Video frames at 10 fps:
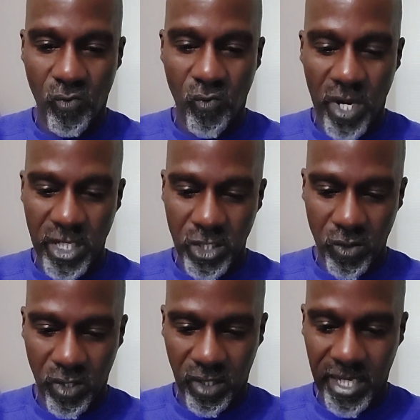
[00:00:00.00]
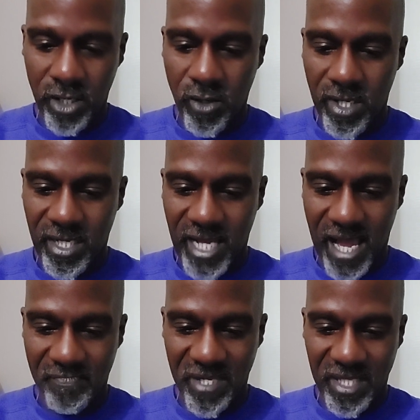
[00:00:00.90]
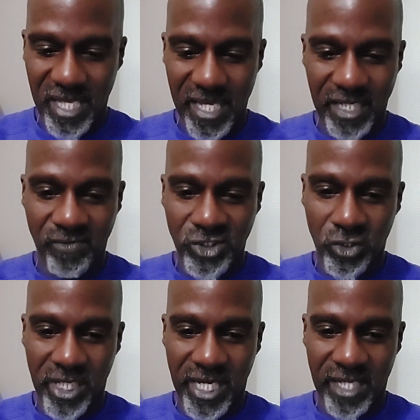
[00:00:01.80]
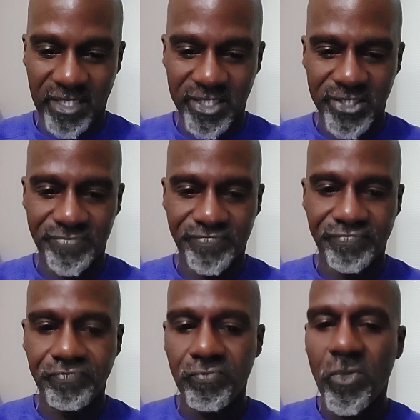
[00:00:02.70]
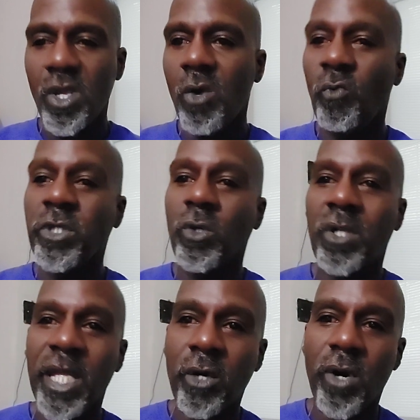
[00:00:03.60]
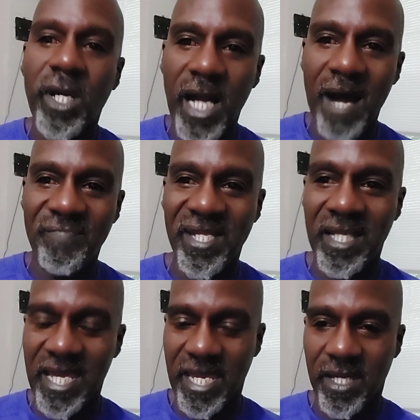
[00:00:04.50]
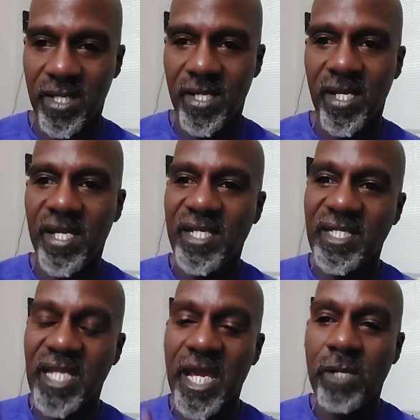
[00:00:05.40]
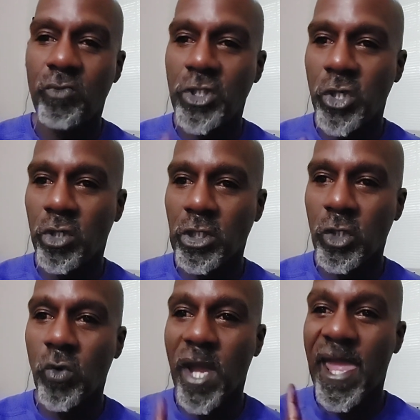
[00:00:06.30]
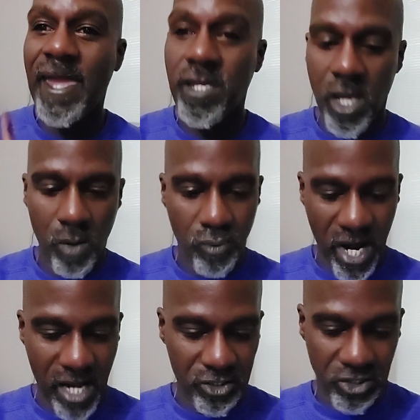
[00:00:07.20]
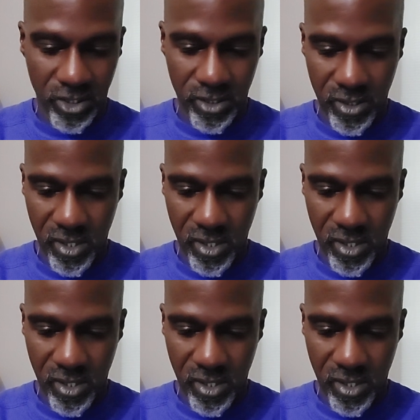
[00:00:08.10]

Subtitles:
When you click on copy link, and I'm just going to get out of this. When you click on copy link, then what you're going to do in your browser,